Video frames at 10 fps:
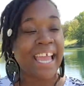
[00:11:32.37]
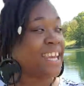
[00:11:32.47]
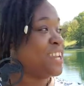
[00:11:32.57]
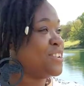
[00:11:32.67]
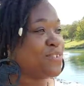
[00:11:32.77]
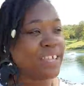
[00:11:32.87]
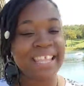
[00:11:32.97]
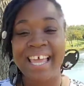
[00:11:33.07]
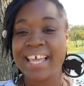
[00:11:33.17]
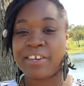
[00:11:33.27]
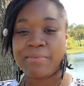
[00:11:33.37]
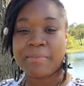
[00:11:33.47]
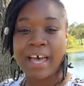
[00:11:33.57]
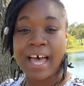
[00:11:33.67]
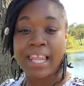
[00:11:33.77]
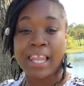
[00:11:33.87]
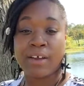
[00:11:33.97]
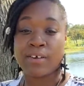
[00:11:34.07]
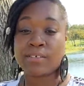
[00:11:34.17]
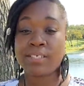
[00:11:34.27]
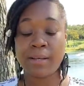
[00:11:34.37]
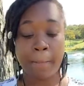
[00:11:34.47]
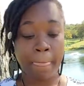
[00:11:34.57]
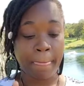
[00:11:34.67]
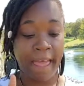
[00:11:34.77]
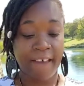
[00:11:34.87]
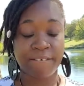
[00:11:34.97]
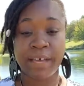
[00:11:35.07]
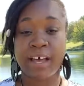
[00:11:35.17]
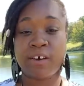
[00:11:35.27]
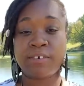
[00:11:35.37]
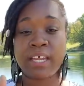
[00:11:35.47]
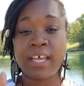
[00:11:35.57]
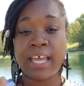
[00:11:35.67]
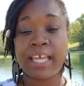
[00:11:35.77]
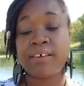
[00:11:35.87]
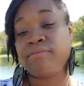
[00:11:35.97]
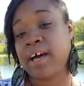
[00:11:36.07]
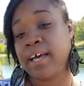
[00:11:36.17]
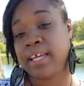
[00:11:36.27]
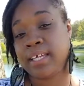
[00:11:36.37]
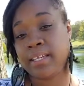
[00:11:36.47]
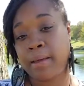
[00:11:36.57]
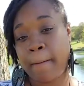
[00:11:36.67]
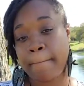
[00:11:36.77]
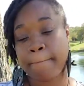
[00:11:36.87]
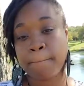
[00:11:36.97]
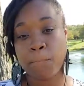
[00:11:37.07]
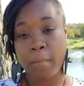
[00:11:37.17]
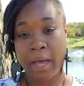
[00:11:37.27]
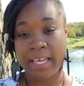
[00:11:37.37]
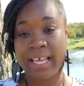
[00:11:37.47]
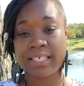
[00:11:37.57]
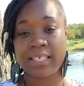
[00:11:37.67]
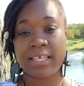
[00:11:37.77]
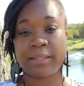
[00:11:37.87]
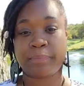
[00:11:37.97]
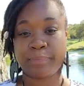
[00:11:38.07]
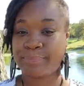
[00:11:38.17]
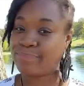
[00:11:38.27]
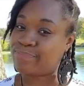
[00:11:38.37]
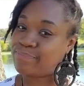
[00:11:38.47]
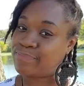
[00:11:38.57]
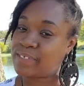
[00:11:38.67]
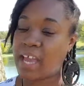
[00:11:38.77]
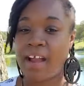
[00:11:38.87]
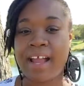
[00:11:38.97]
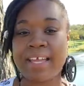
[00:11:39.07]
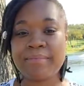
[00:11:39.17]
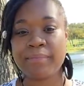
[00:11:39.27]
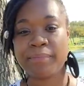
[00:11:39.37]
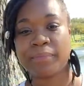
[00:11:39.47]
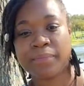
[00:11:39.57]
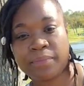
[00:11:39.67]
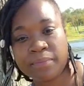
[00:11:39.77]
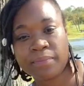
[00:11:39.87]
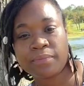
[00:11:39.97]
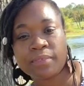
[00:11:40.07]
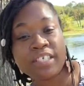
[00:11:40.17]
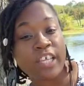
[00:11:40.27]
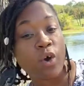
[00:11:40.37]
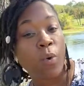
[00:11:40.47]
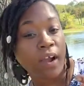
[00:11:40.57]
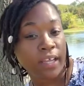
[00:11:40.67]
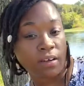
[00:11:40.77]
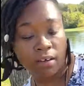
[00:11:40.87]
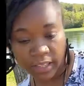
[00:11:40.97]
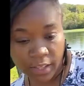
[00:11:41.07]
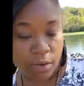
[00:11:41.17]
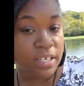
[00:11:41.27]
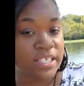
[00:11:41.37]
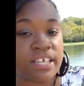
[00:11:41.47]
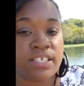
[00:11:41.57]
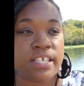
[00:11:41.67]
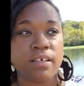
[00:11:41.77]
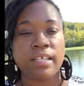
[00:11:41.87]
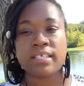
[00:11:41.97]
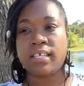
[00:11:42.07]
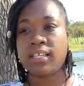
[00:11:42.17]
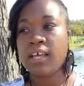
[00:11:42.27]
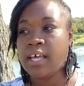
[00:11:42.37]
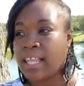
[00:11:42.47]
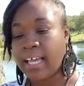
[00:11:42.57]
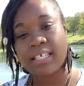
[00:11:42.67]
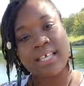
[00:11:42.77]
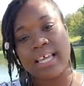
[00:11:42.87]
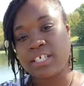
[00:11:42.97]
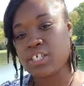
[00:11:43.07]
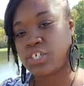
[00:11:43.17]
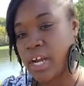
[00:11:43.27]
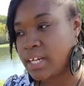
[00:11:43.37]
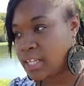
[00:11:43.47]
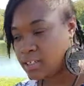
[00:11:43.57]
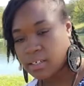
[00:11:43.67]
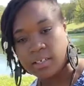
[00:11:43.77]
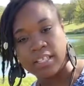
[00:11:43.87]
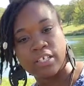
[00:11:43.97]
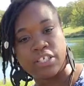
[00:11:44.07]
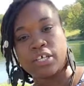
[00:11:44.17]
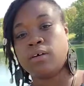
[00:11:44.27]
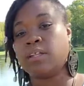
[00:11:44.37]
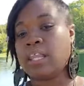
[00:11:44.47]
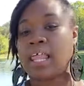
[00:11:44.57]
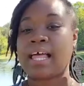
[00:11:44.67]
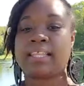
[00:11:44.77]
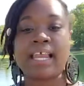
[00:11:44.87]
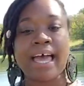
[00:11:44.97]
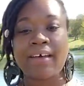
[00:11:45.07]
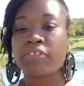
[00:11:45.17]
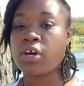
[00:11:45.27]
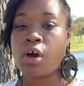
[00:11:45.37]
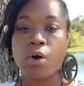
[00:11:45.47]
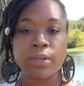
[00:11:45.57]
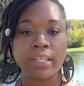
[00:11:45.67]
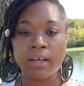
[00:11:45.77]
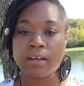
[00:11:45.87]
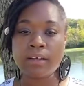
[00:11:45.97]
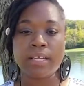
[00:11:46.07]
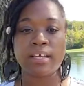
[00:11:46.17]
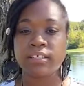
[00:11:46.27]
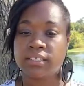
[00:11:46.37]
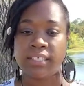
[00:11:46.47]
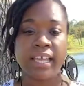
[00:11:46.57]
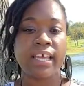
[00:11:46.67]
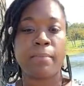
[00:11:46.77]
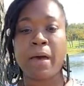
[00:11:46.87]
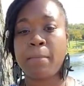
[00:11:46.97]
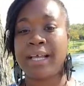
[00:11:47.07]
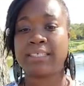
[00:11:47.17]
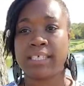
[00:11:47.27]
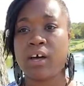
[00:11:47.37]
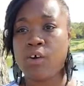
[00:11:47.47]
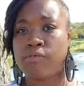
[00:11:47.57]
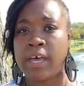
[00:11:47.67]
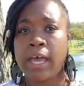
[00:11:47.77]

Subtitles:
And in doing that, I learned, I found, and defined my destiny. All right? Still working on it though, because there's still, listen, like I said, it's a journey. There's still a lot that I have to go and learn and understand about myself,